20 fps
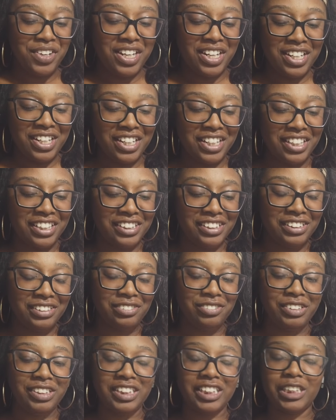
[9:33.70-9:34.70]
we uh
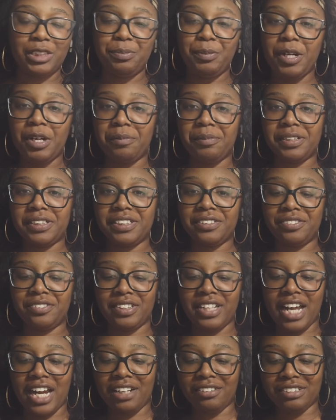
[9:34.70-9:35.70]
was experimenting
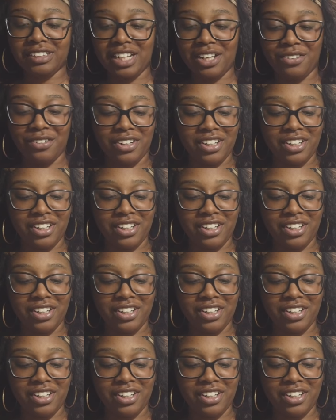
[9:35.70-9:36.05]
when daddy was at